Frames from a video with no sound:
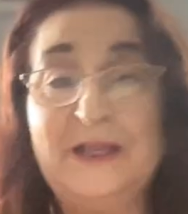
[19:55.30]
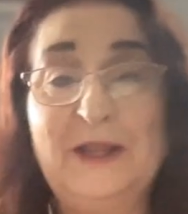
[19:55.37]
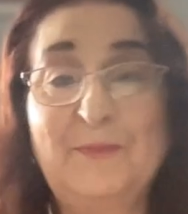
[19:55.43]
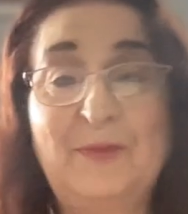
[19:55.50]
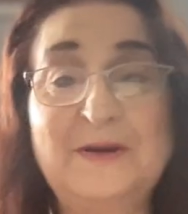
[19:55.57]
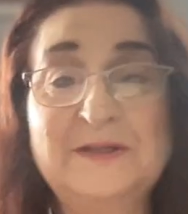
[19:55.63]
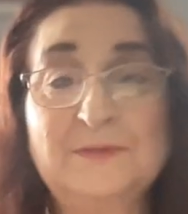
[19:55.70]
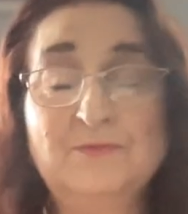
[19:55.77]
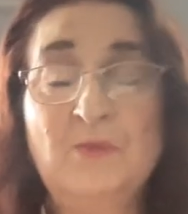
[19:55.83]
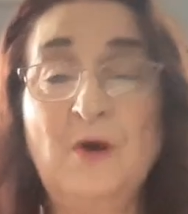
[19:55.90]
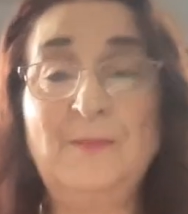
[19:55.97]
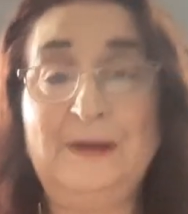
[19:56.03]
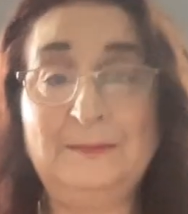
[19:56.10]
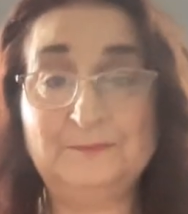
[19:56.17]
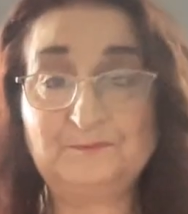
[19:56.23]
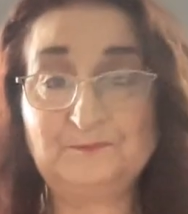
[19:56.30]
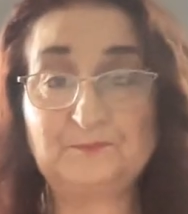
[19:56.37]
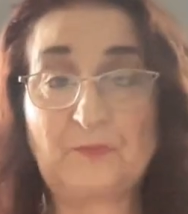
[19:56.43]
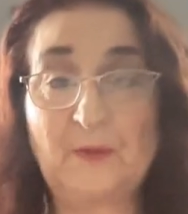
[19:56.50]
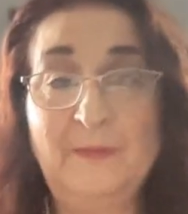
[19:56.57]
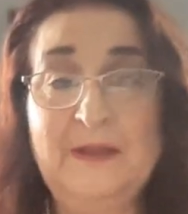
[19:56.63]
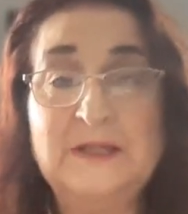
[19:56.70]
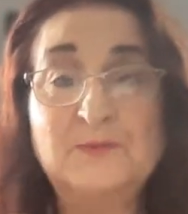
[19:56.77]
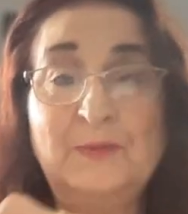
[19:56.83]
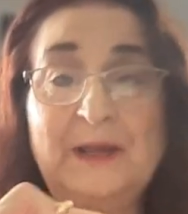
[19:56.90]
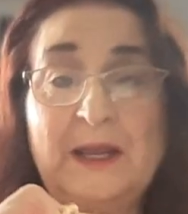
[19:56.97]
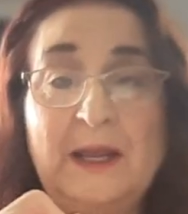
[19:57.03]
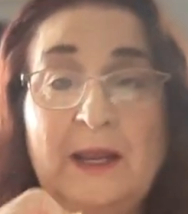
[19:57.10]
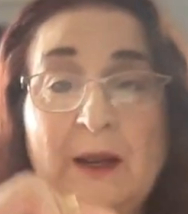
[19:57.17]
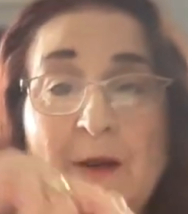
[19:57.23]
in the present moment means
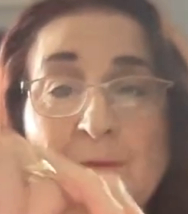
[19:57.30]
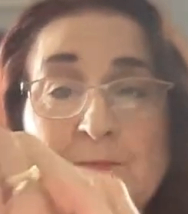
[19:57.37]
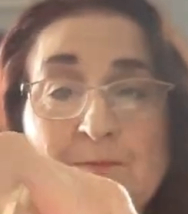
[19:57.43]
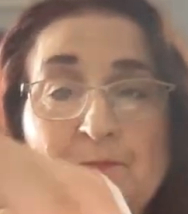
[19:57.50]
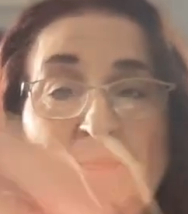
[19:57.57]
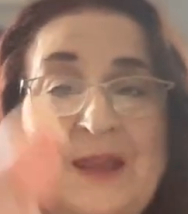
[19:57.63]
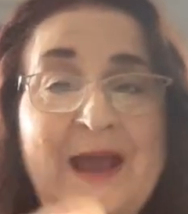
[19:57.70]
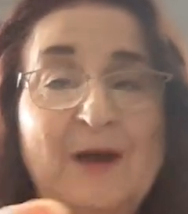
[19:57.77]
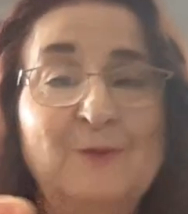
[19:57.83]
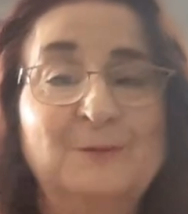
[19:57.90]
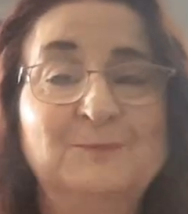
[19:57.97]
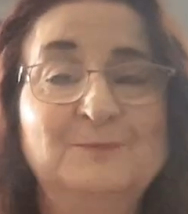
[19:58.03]
being here, now,